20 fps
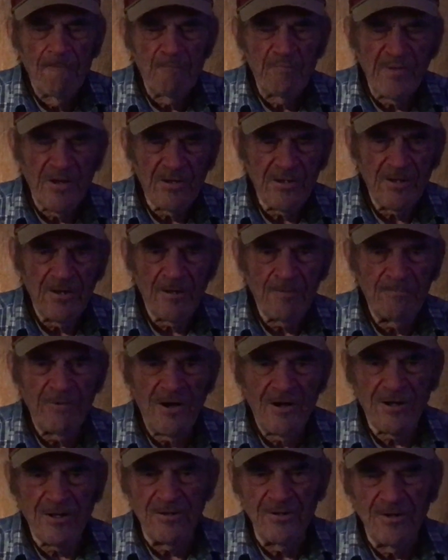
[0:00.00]
I got a
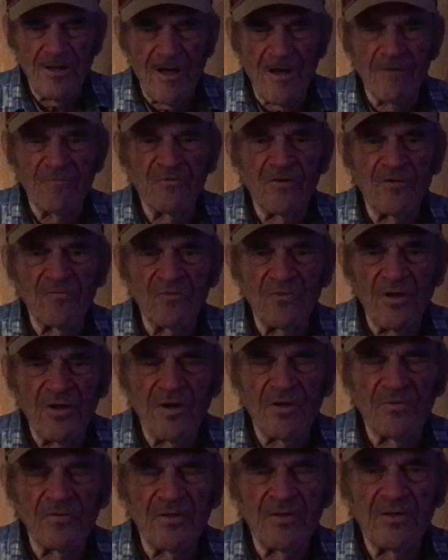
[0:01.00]
pocket knife every now
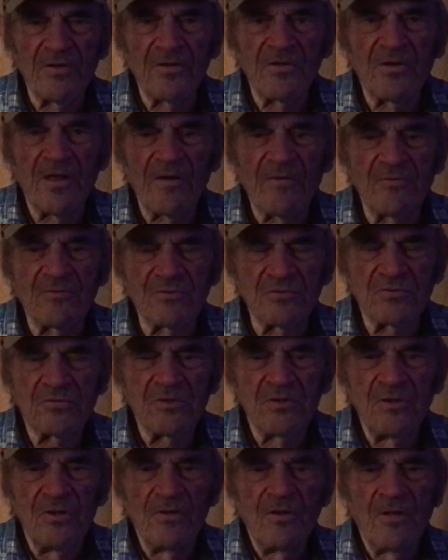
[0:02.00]
and then, and that
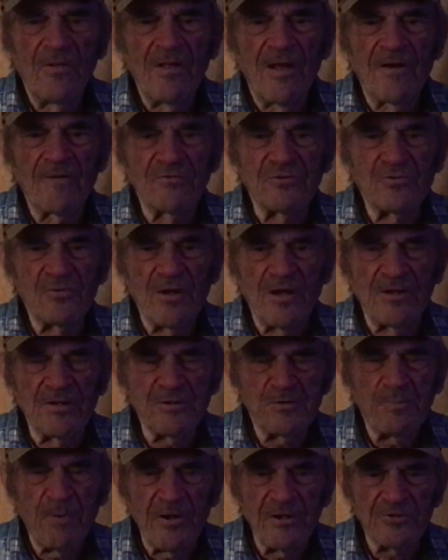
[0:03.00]
was really
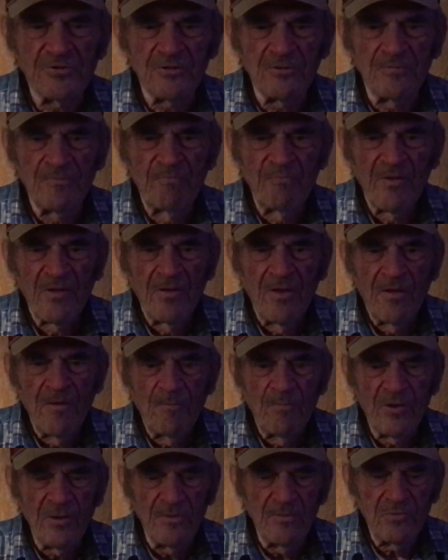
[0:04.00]
special.
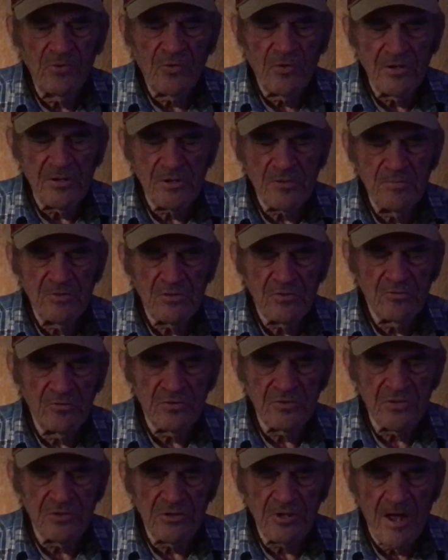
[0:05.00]
But Christmas was
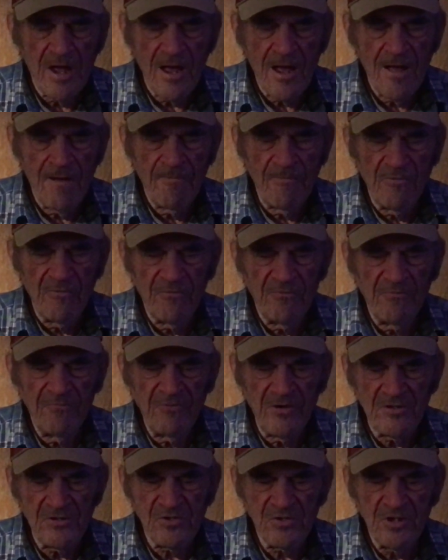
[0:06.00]
a time of
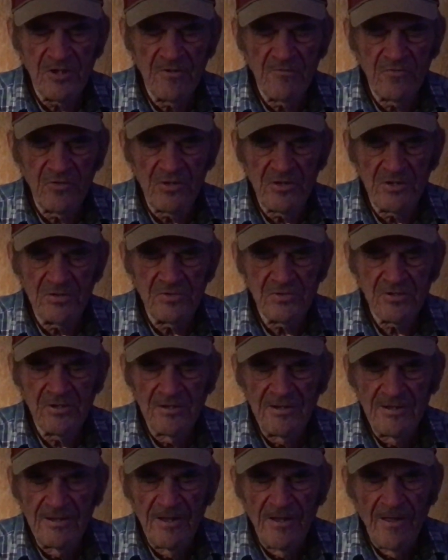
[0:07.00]
festivities,
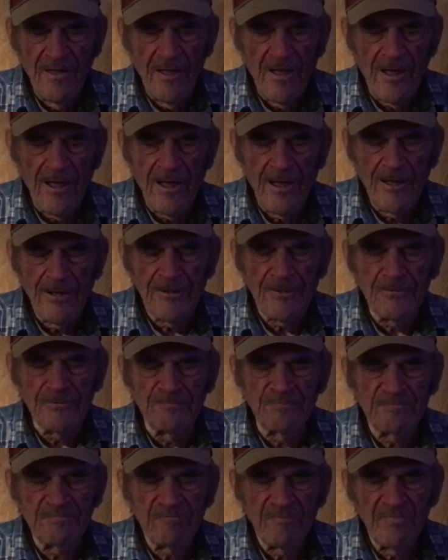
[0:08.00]
and
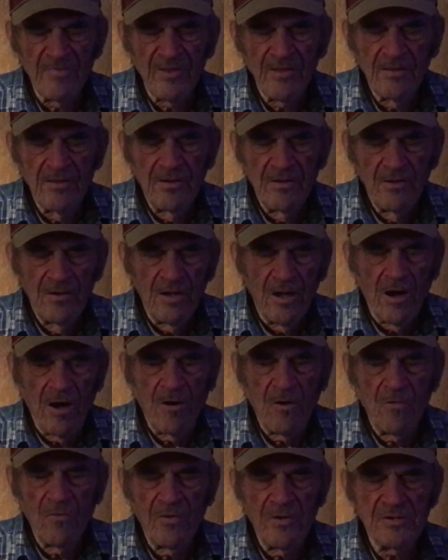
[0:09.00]

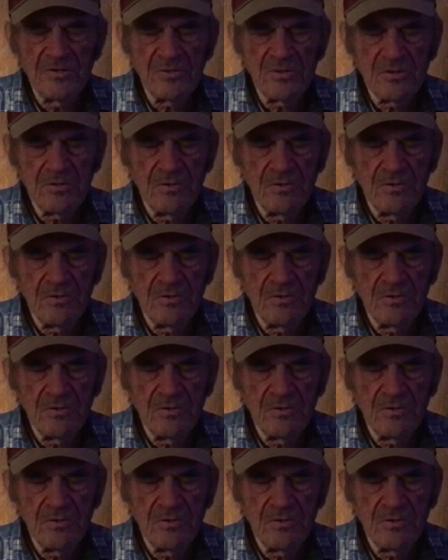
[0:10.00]
always